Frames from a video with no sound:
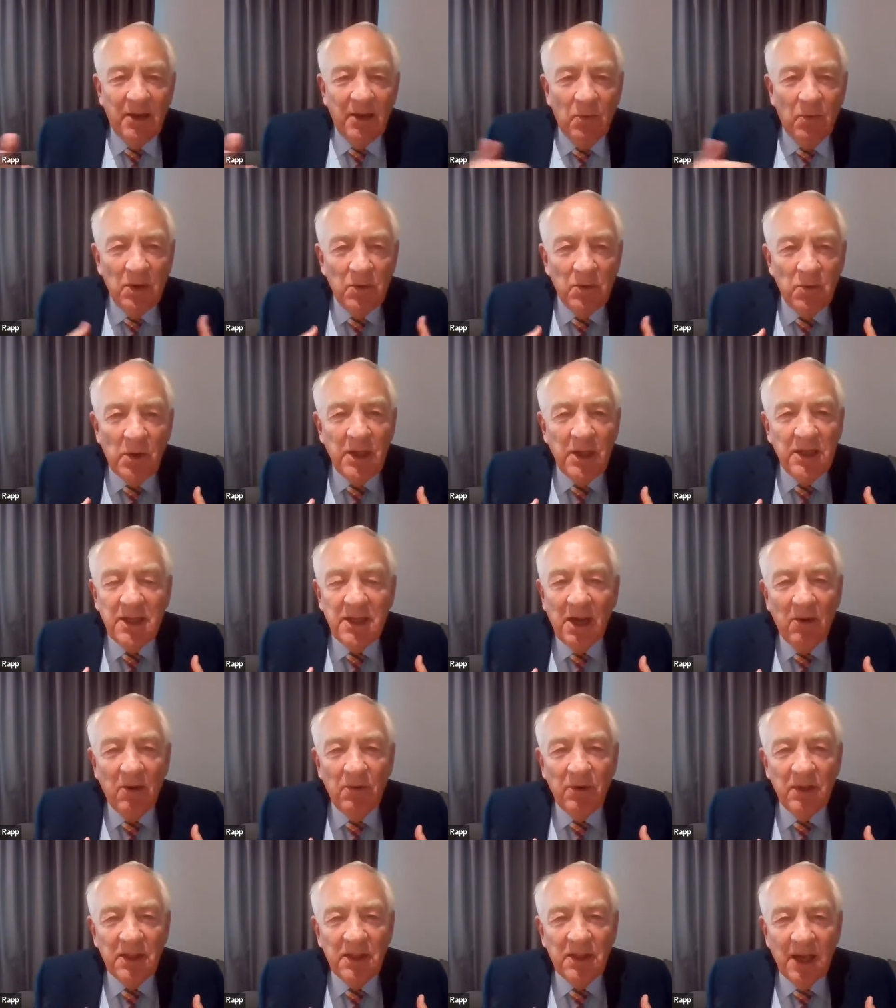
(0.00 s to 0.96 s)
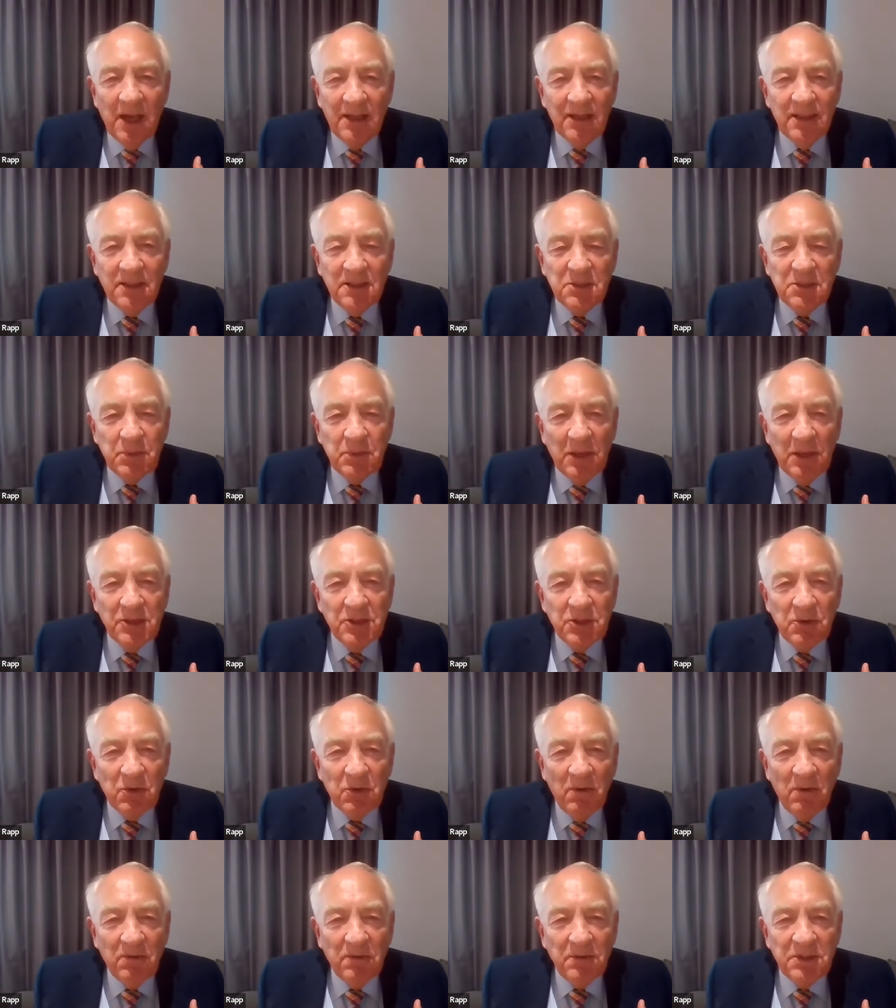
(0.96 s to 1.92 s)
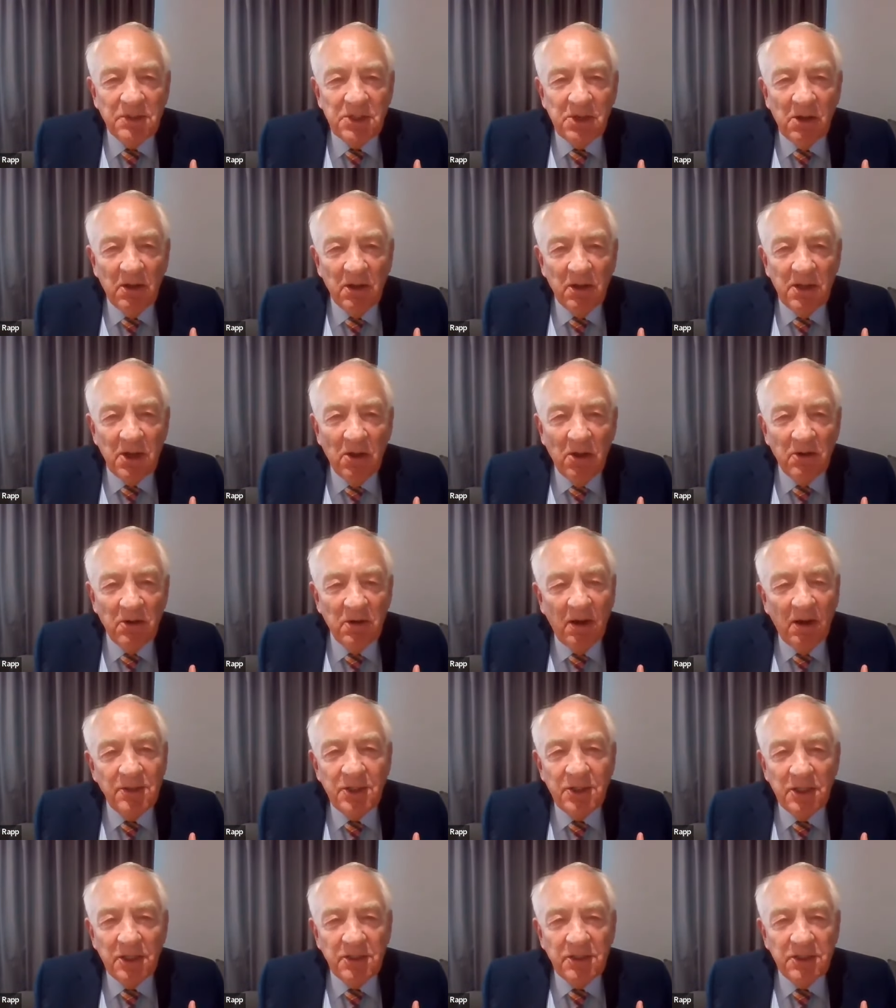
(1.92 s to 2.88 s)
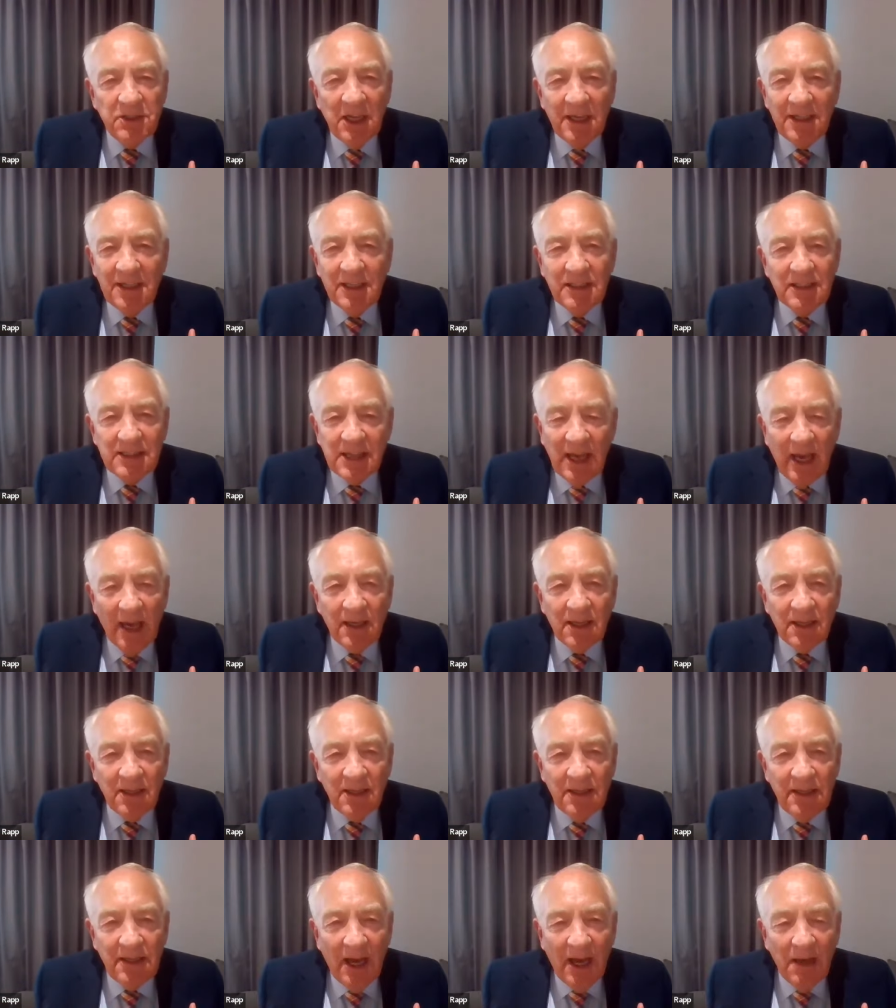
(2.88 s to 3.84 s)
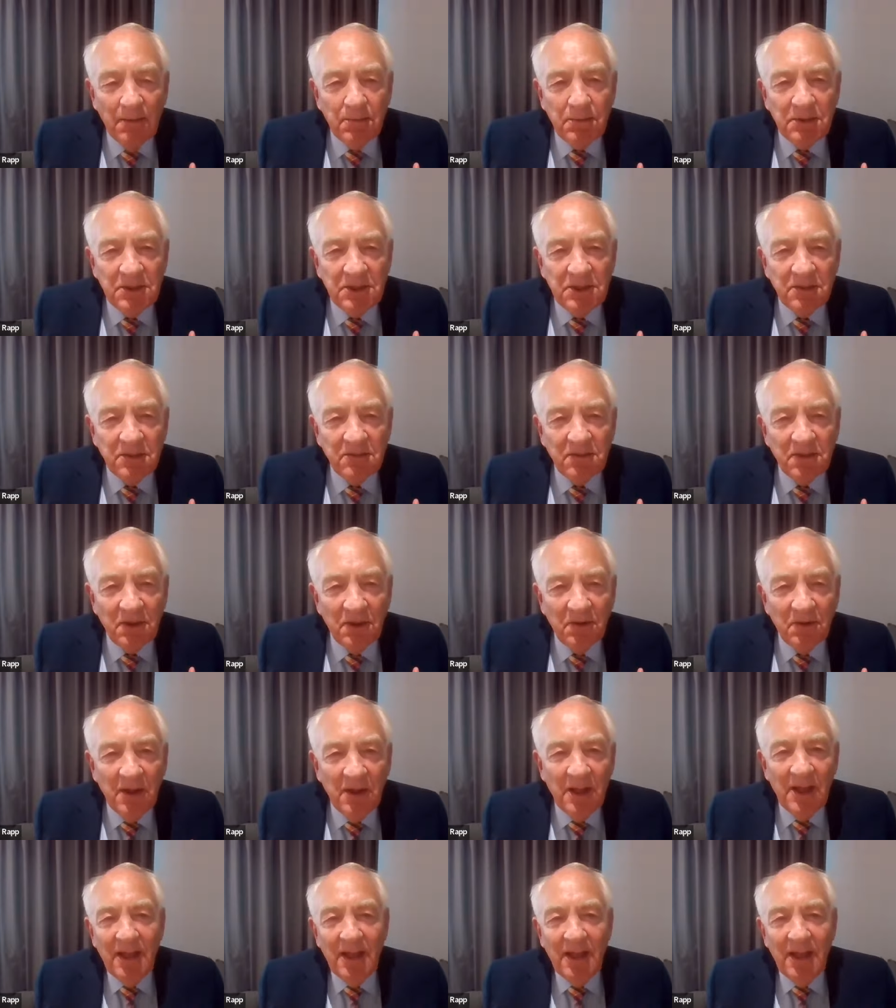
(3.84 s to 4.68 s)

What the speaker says: when we dealt with that at the Special Court for Sierra Leone, our judges had exactly the opposite view.